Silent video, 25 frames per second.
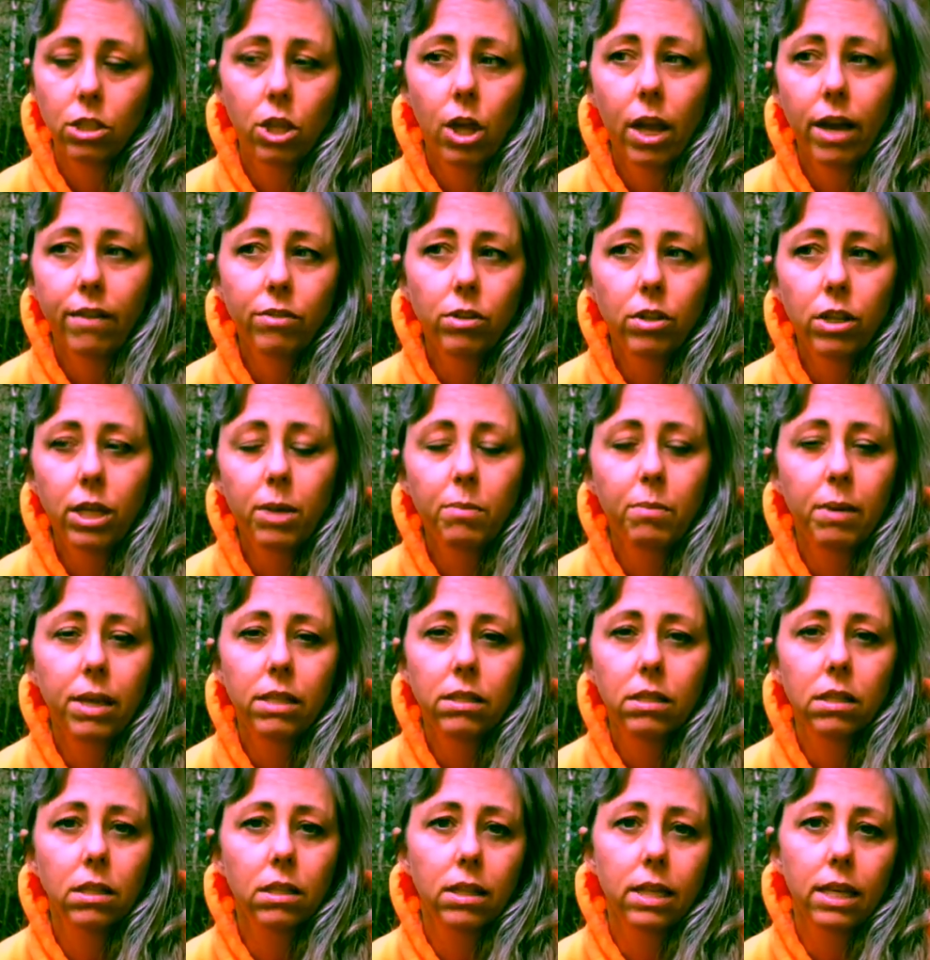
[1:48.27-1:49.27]
You have to like
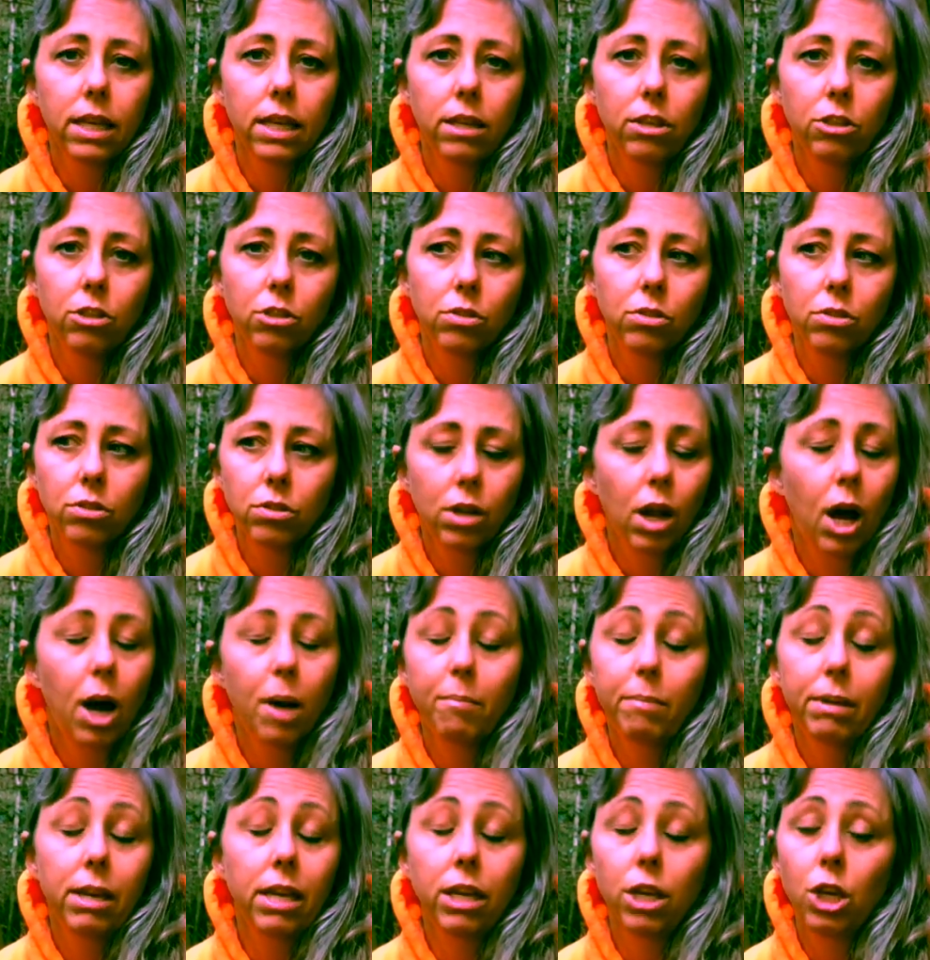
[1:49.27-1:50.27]
basically just
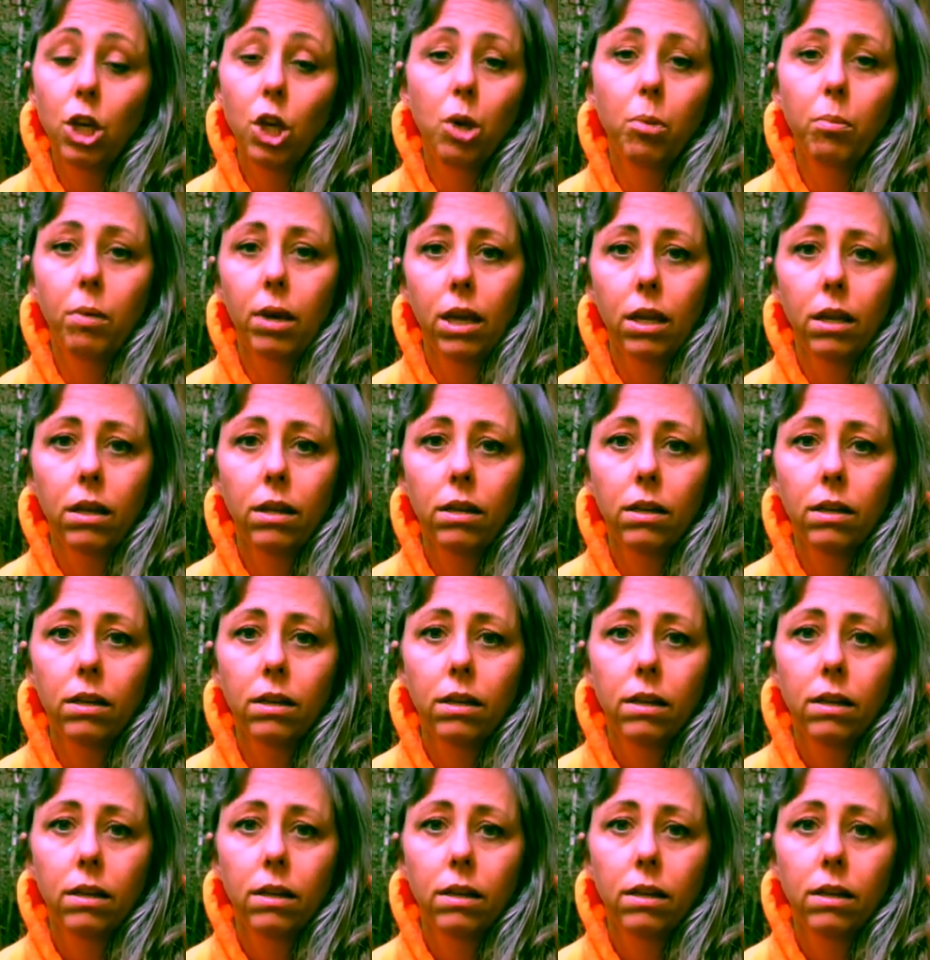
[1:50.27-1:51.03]
stop being human.